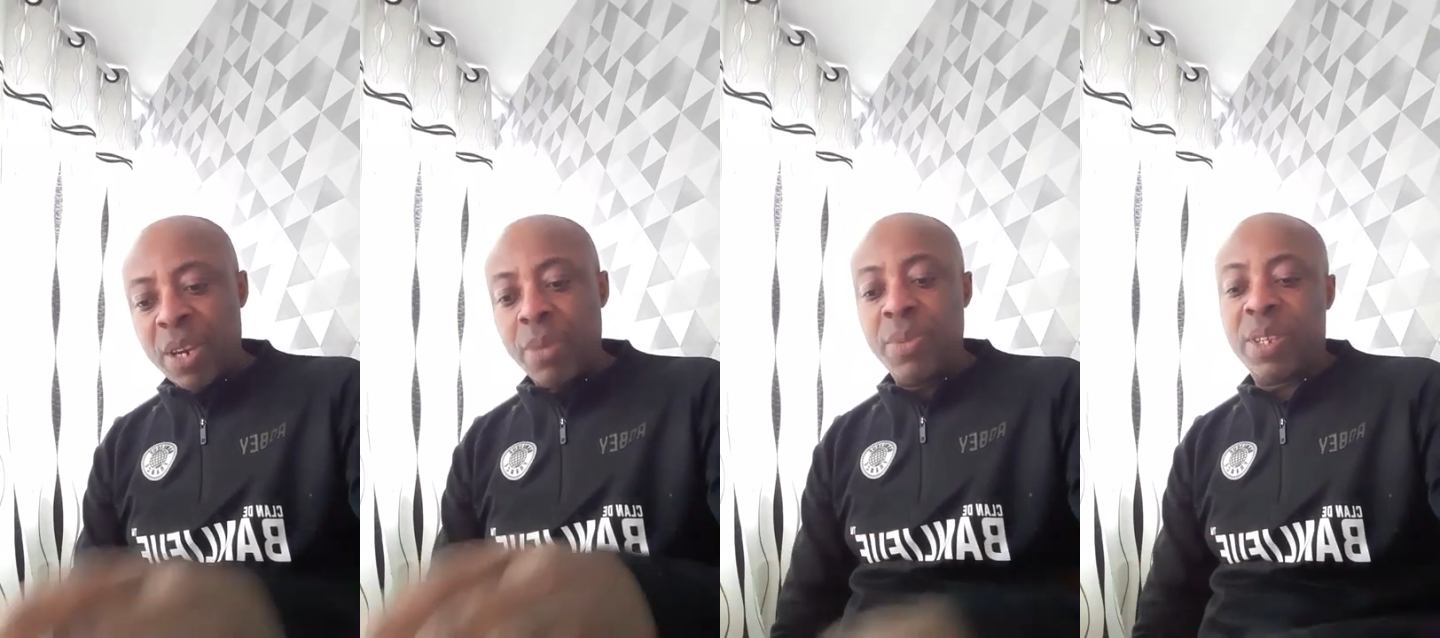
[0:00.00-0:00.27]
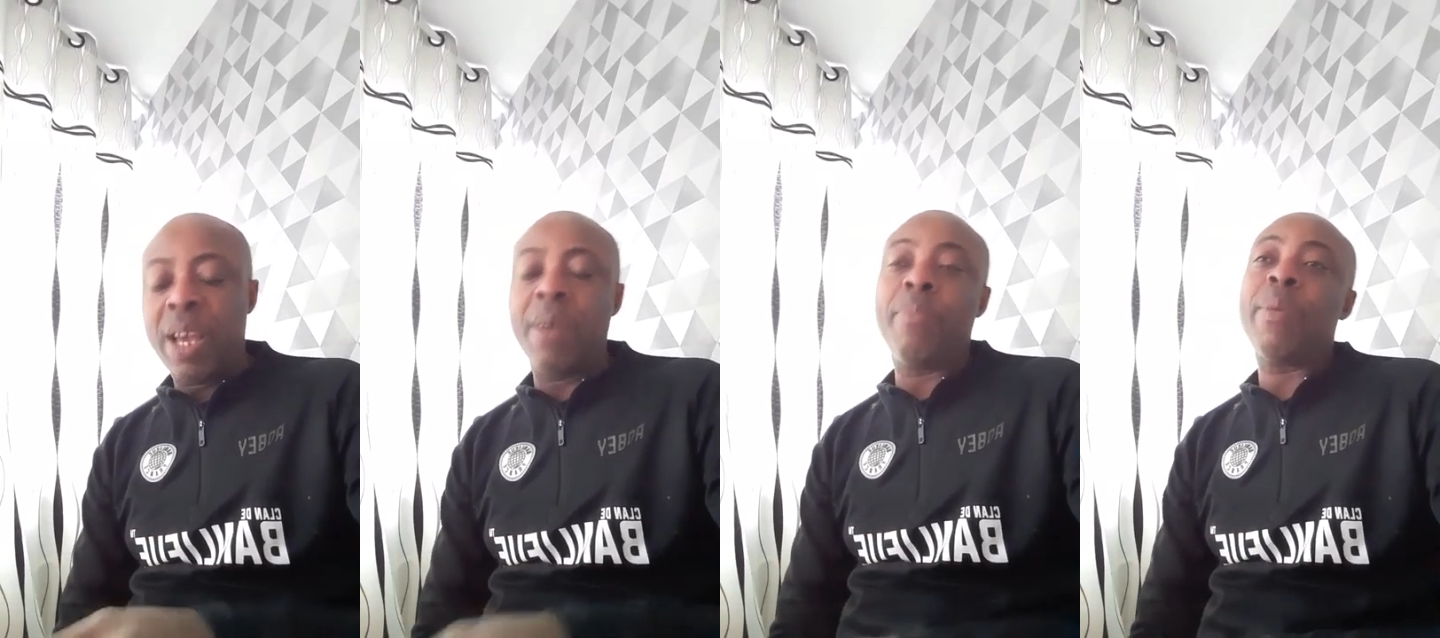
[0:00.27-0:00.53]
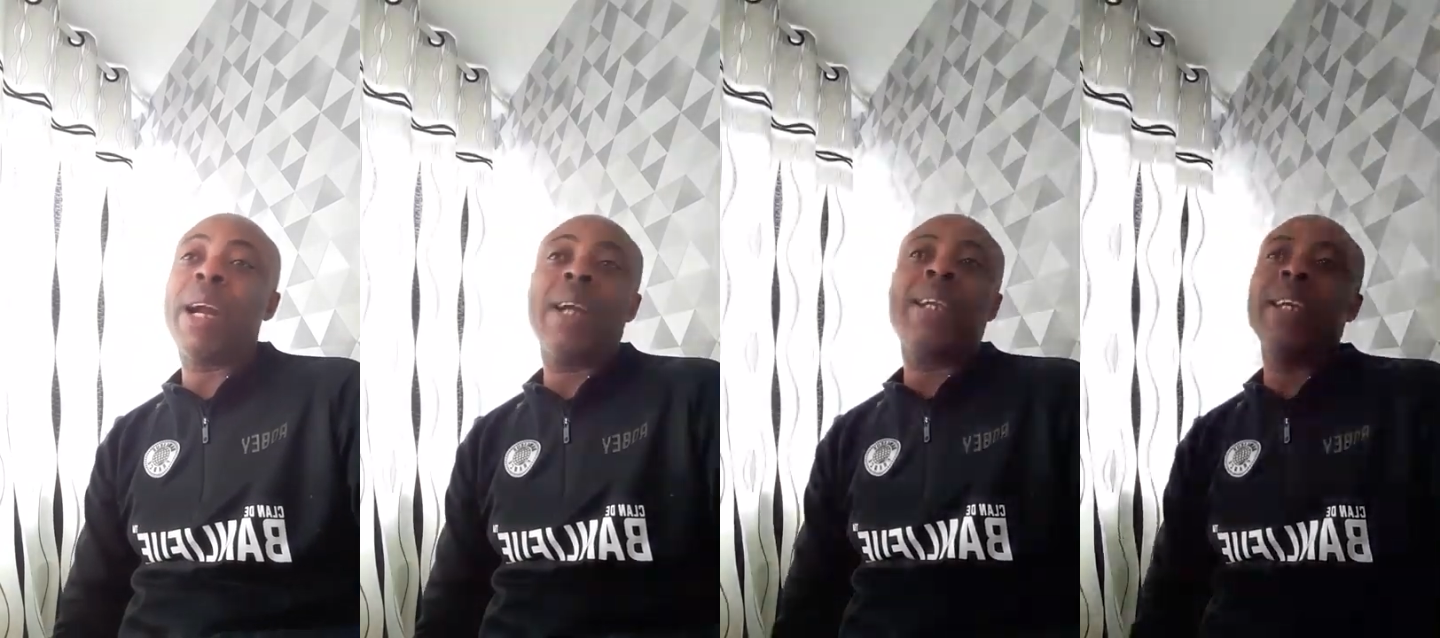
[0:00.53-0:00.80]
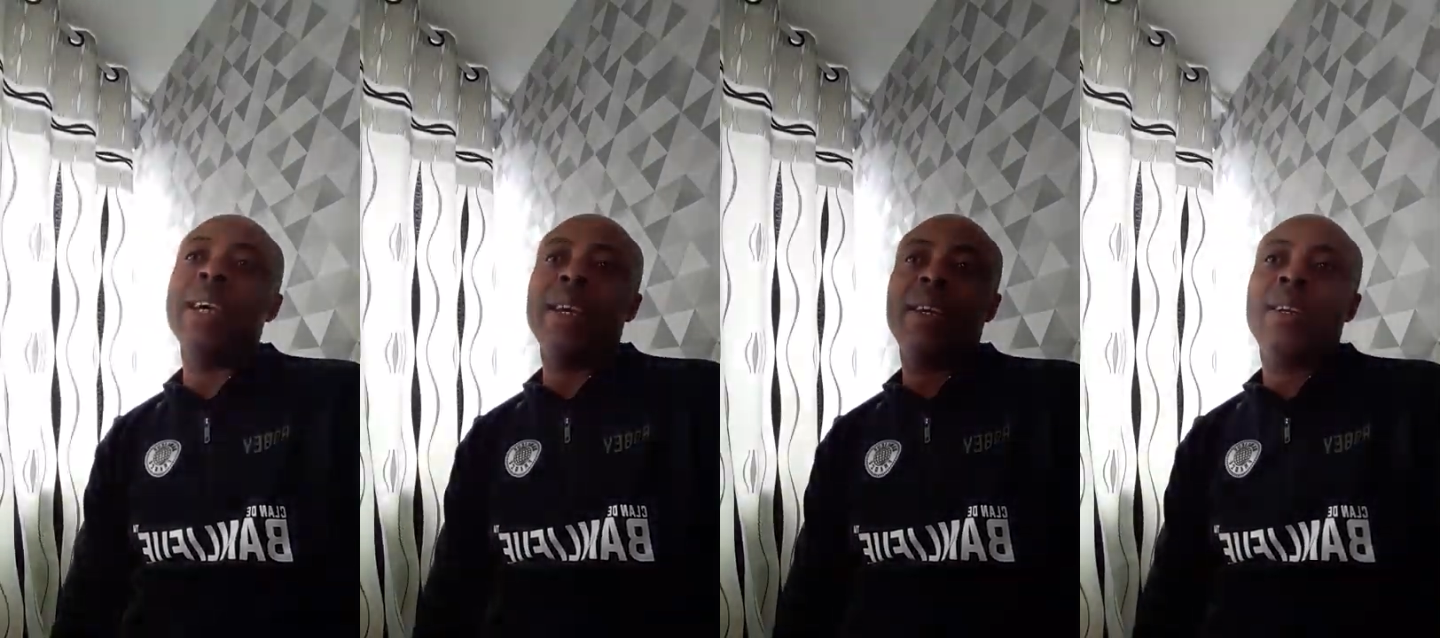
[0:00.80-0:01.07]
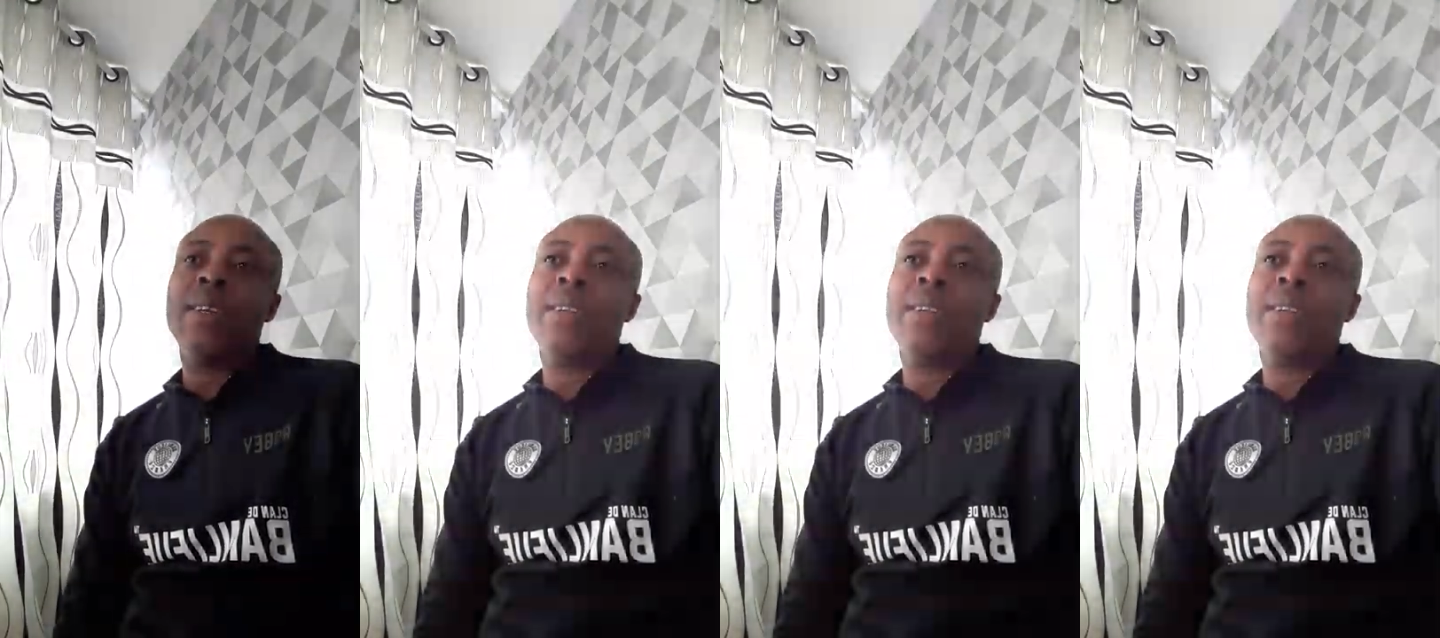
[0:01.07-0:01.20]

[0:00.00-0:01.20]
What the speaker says: nim say mradi,